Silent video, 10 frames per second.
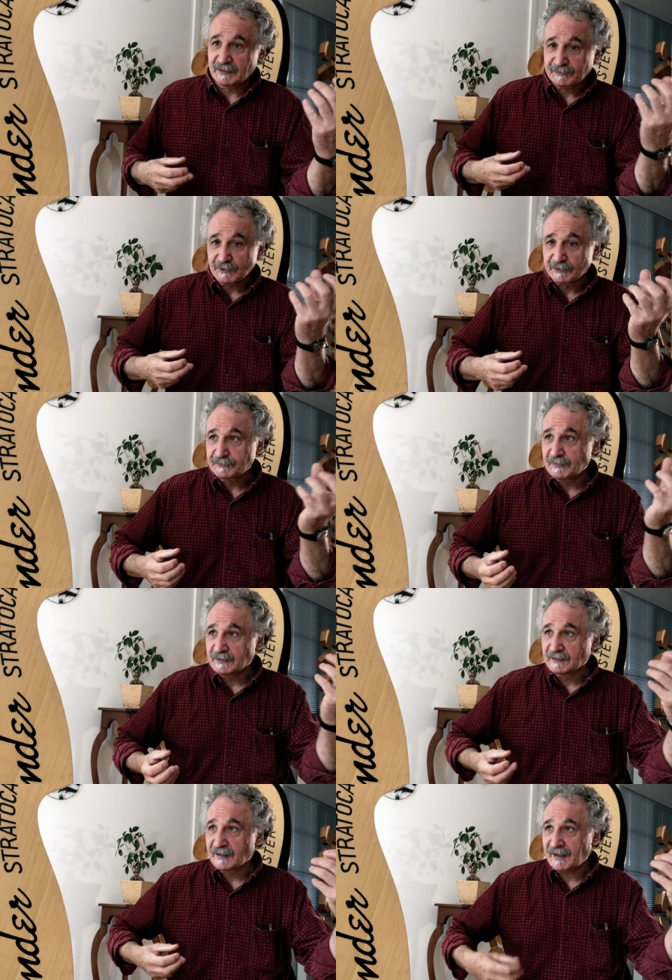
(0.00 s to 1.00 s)
they've got to
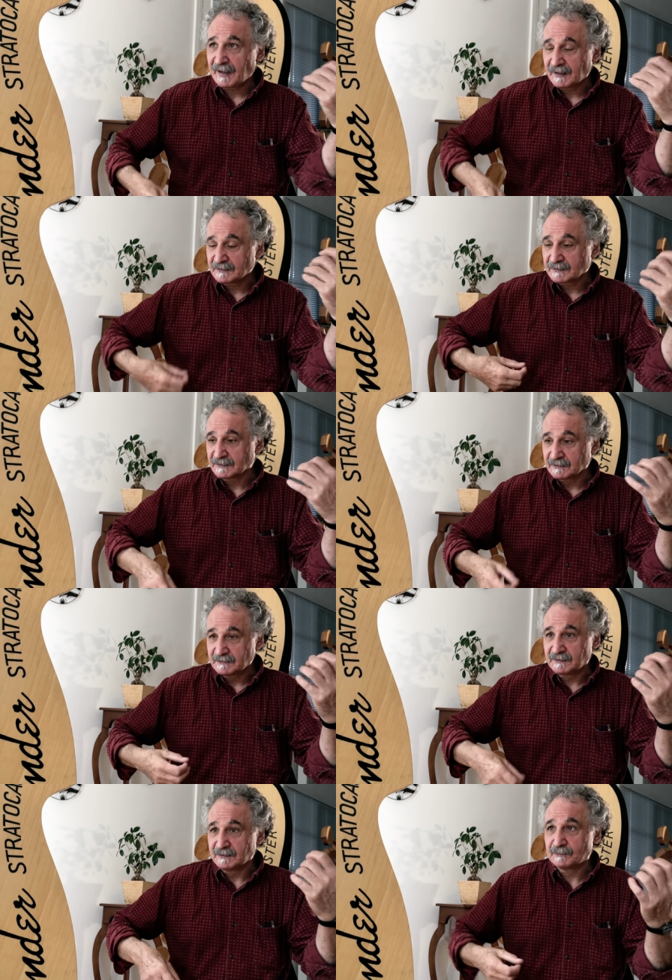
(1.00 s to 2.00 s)
fit your hand and
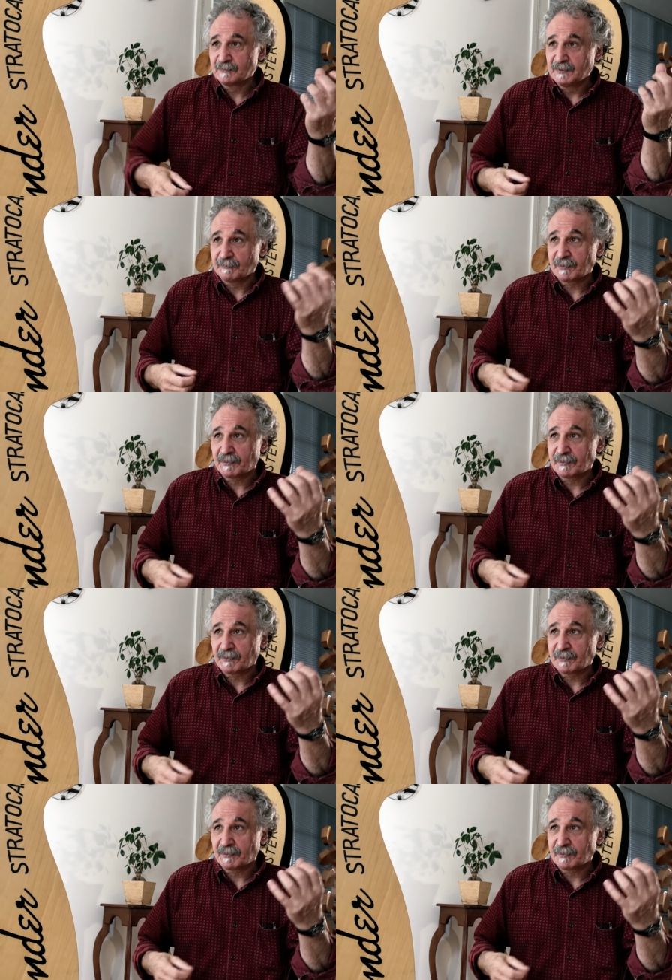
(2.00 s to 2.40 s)
your, your